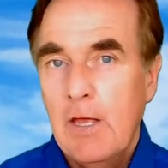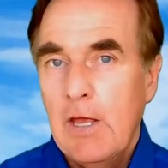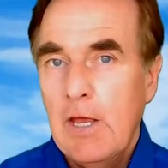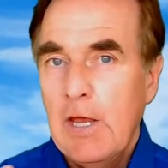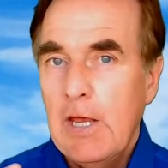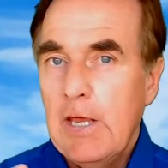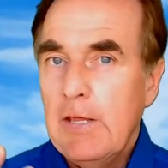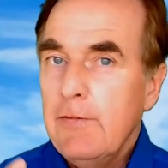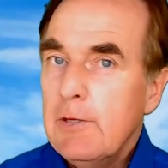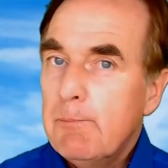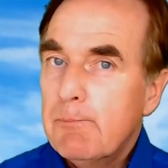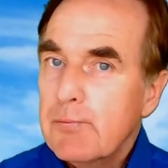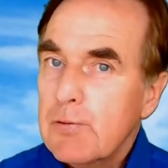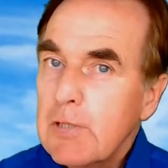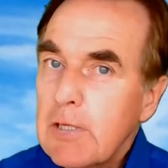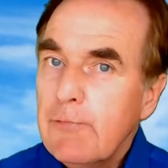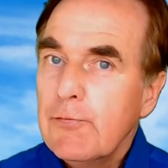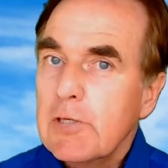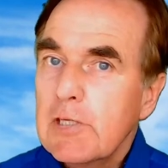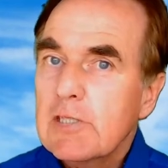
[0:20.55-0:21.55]
In the
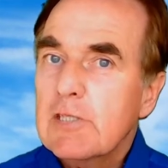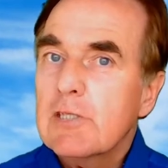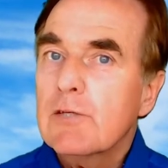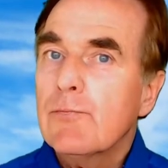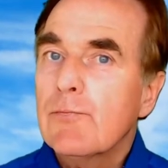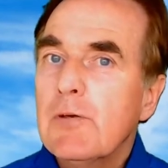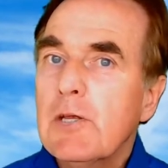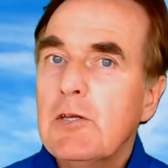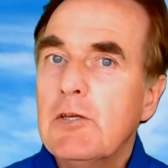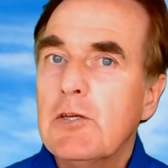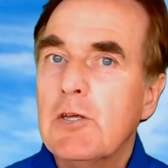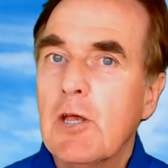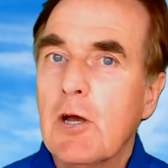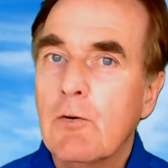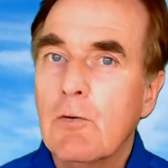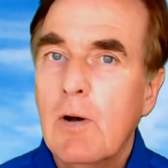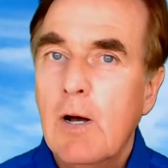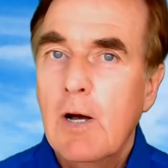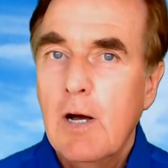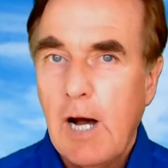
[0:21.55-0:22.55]
previous
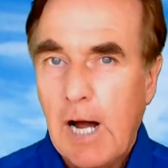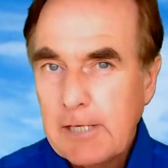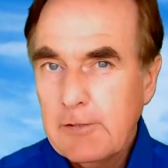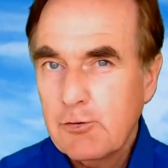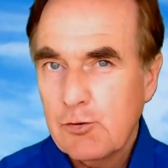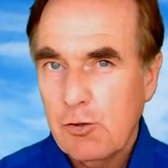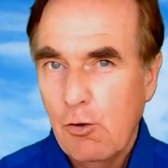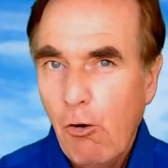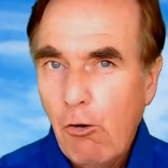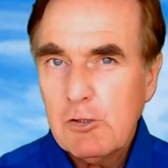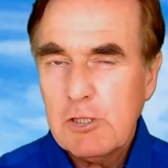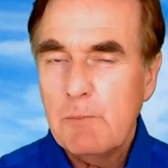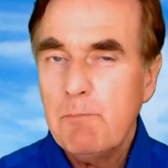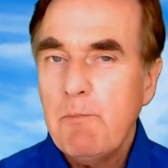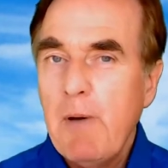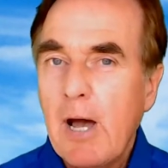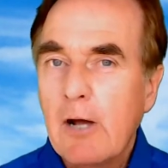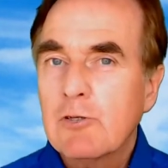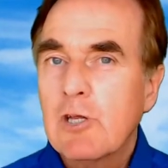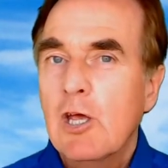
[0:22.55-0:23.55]
video, I talked
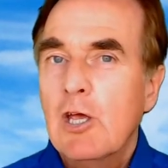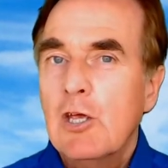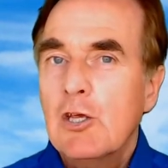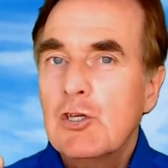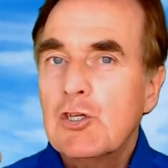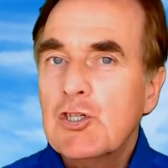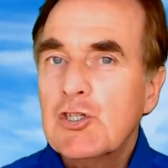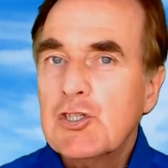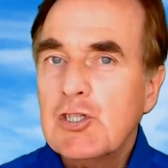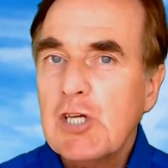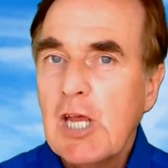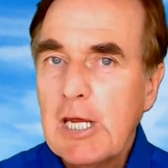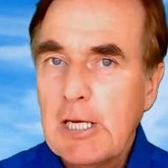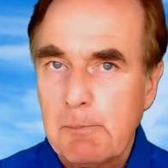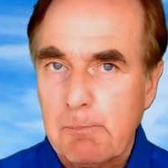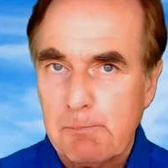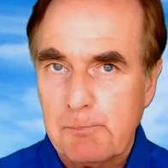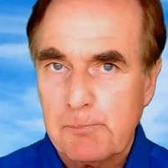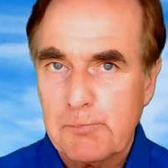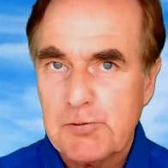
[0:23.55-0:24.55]
about
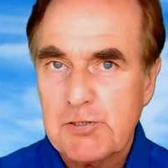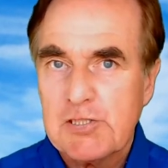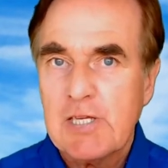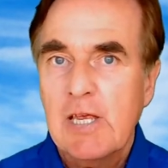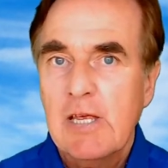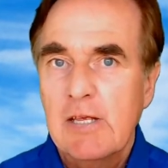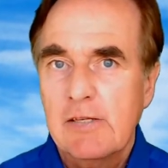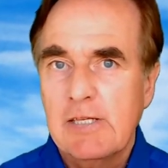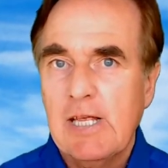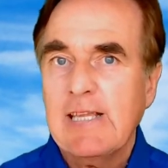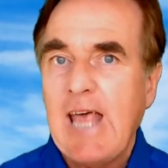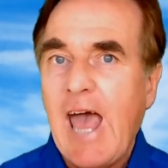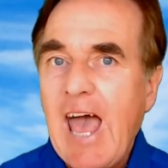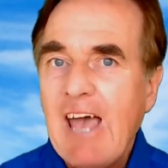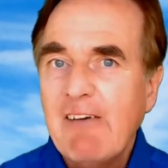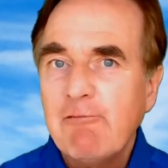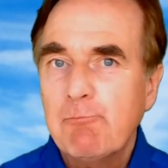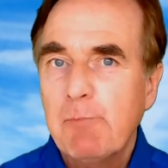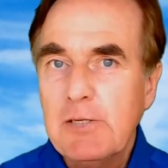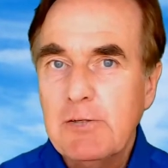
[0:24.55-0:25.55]
shapes that
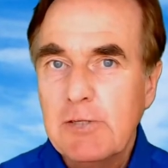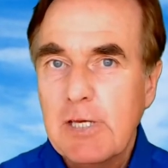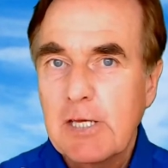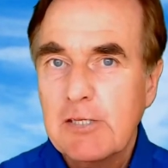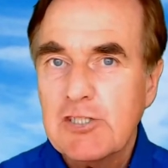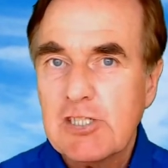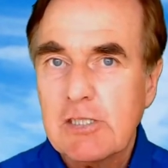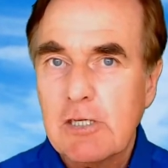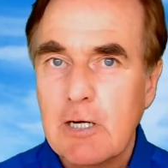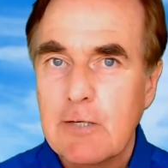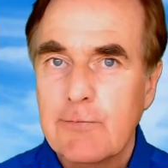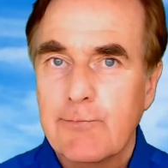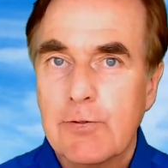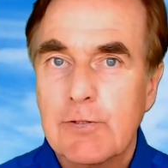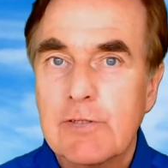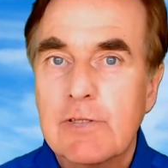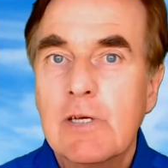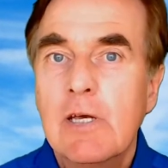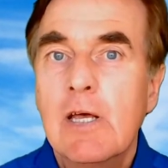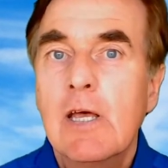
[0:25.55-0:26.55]
have been discovered
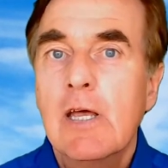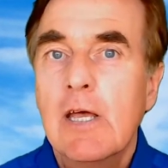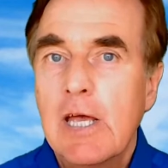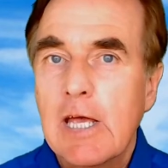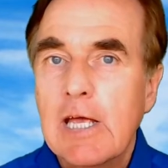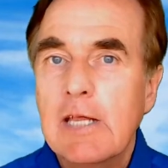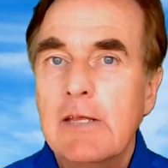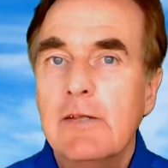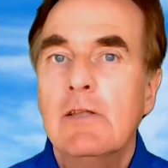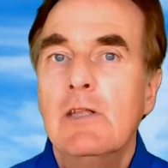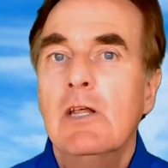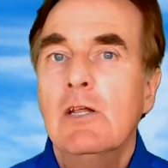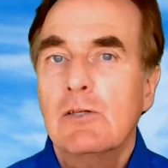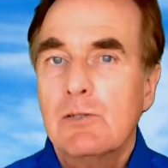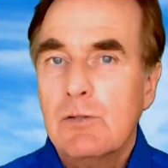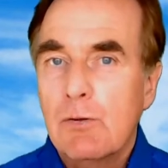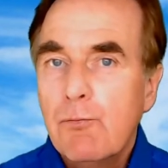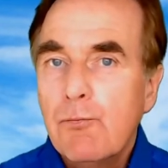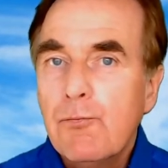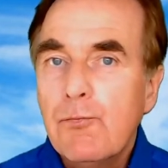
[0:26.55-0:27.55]
in
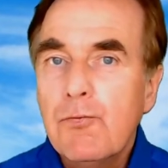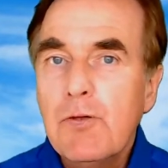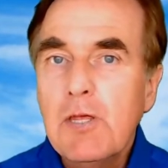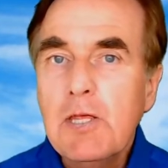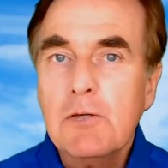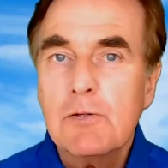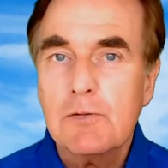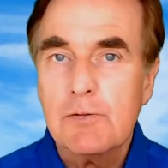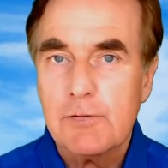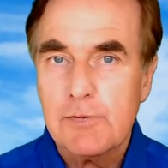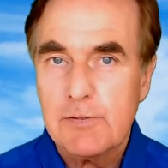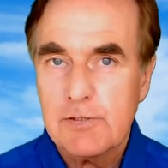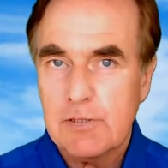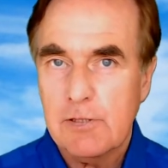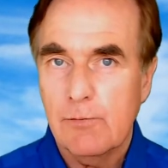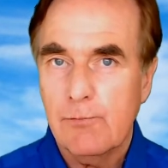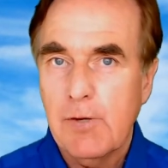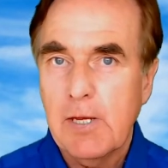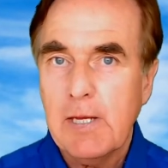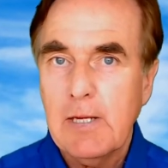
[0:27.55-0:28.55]
the fields
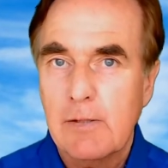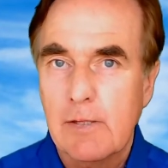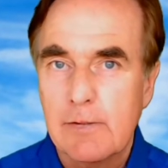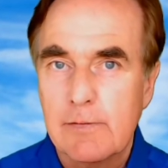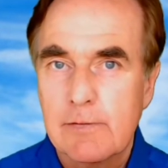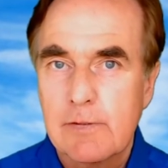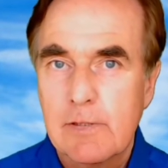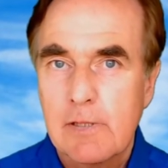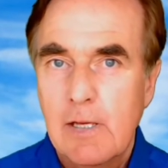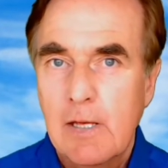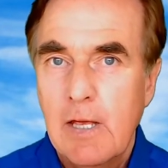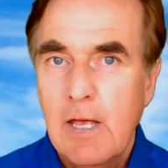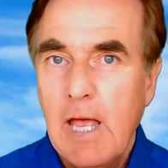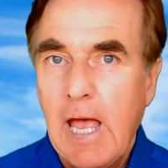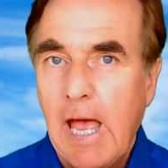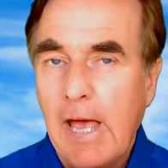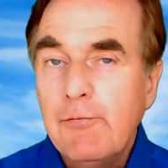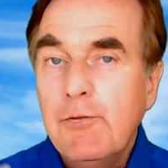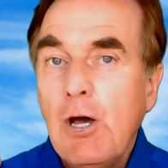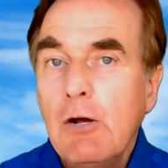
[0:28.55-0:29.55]
of England.
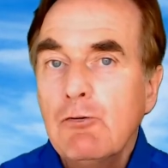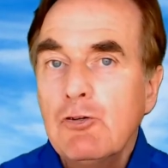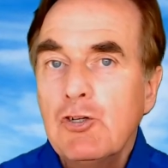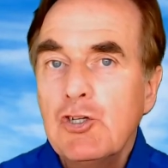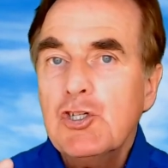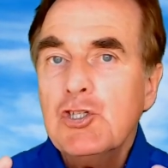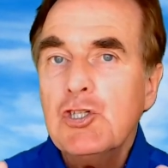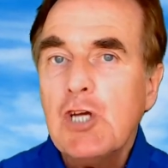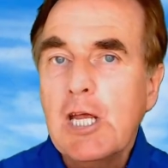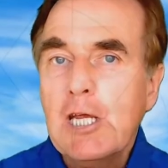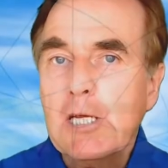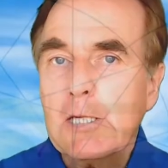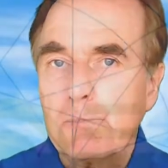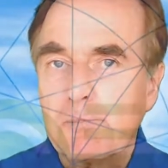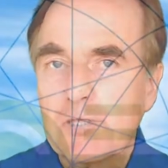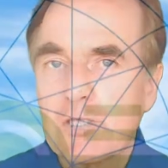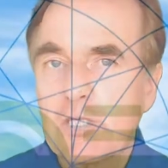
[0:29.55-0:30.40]
And those shapes